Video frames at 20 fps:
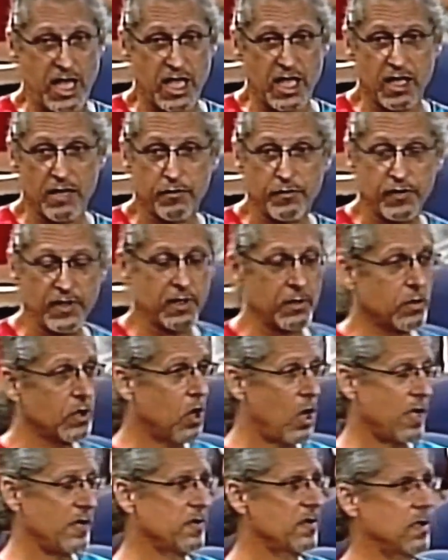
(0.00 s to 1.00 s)
If
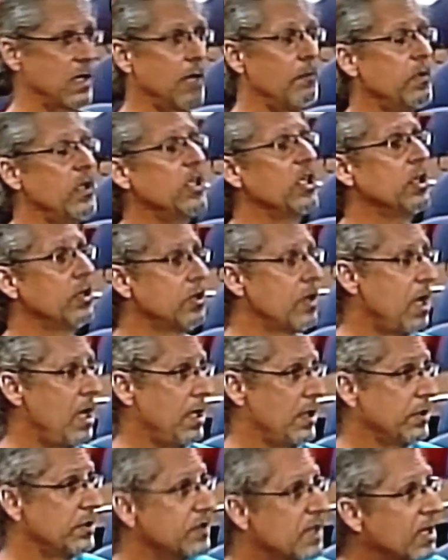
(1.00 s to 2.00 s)
it cost a million
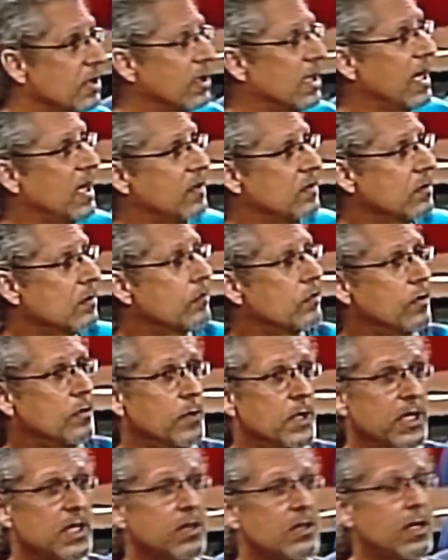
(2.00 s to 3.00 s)
dollars, I could ask you for
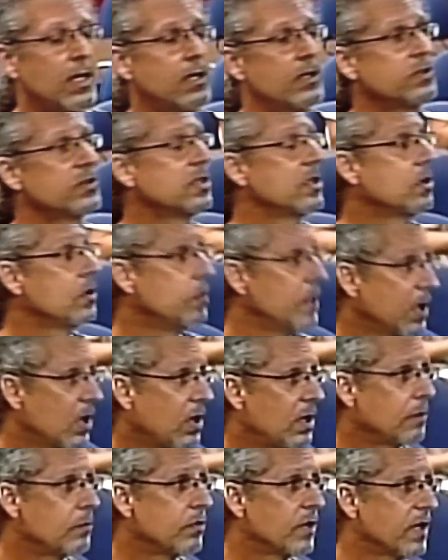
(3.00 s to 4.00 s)
a million dollars and you'd be
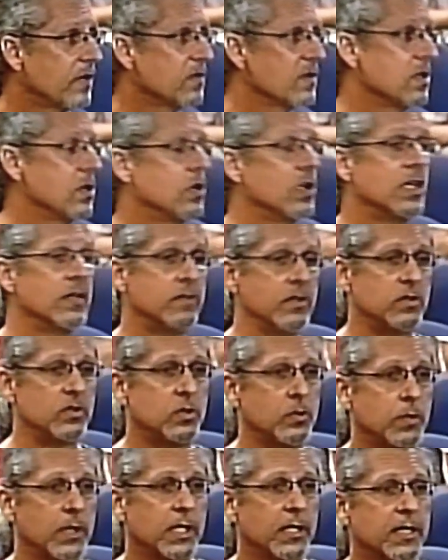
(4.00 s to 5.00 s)
all impressed and give
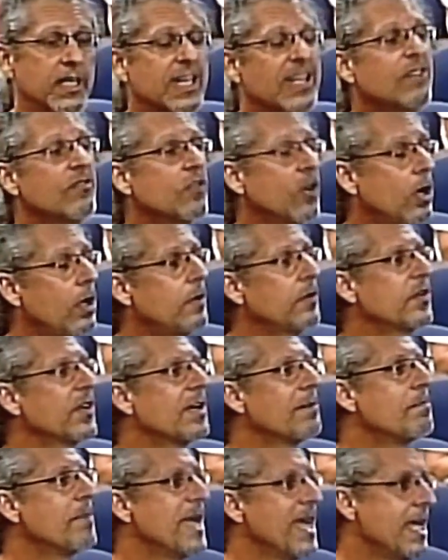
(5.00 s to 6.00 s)
it to me. It involves
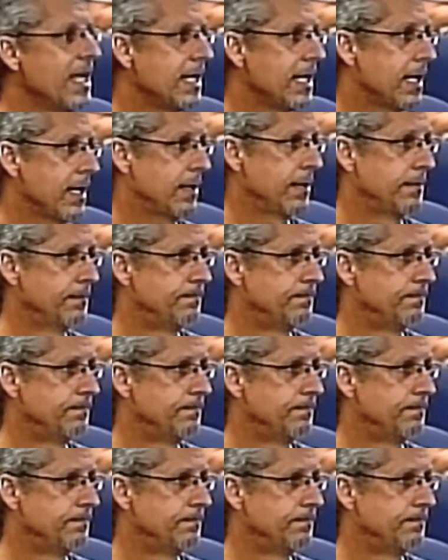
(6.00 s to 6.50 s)
a penny.